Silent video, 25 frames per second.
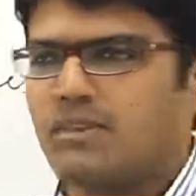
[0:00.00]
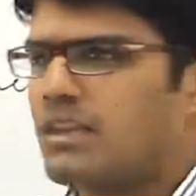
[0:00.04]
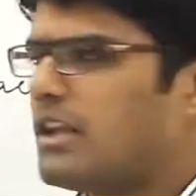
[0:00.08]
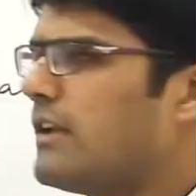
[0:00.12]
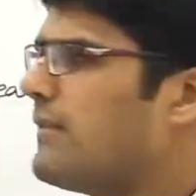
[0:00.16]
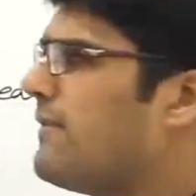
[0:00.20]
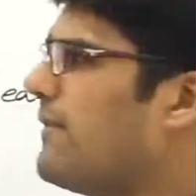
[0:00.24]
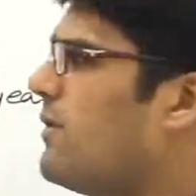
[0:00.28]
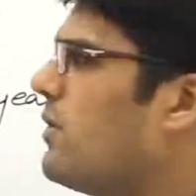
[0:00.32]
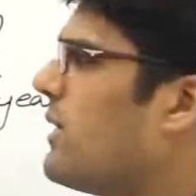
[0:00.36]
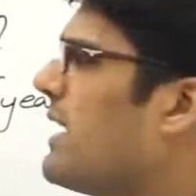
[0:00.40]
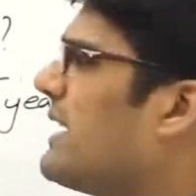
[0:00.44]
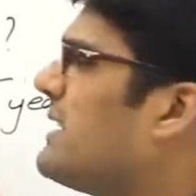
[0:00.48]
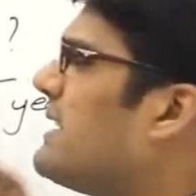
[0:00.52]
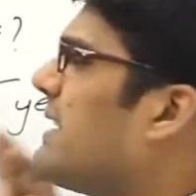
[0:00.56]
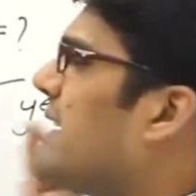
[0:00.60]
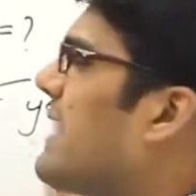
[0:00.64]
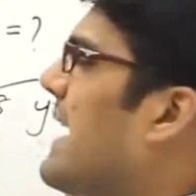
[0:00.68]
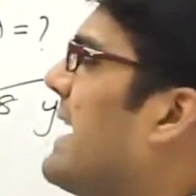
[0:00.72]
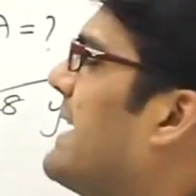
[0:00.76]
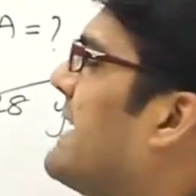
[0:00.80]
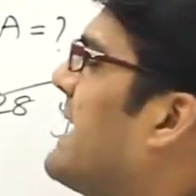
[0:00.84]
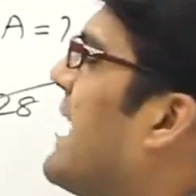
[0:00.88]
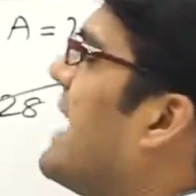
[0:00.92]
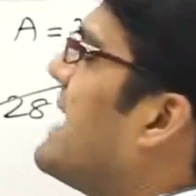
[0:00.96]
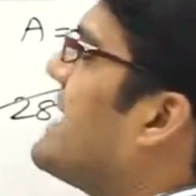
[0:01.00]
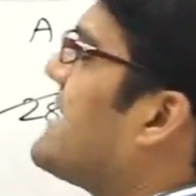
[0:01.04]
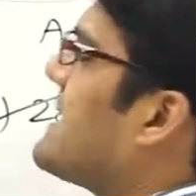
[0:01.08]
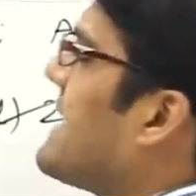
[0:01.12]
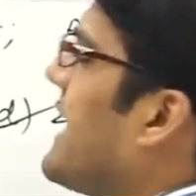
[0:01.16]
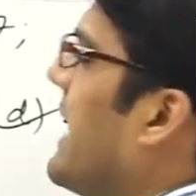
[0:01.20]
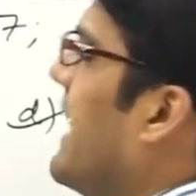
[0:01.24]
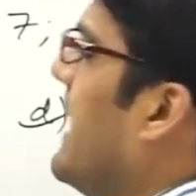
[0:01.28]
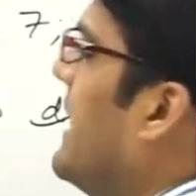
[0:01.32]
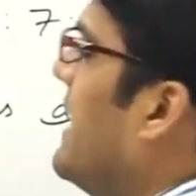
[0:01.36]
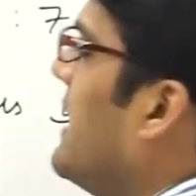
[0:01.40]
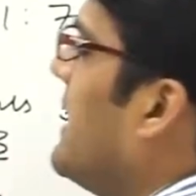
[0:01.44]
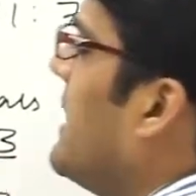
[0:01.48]
If you look at the right hand
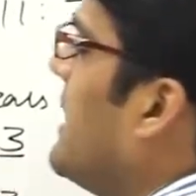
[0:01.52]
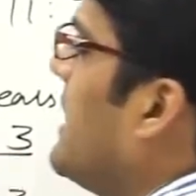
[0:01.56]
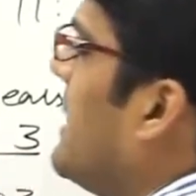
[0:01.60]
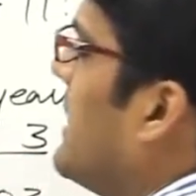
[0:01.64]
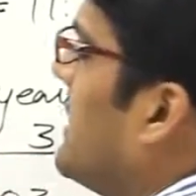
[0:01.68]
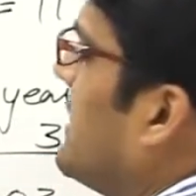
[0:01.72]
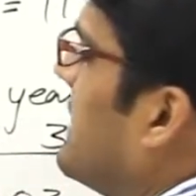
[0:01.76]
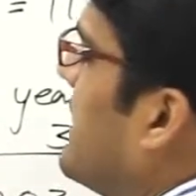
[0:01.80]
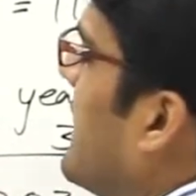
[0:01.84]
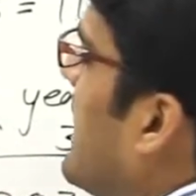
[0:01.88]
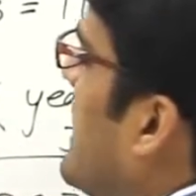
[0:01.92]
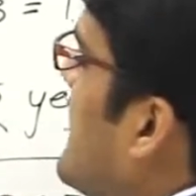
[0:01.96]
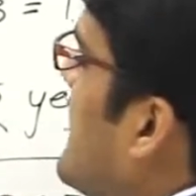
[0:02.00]
side, there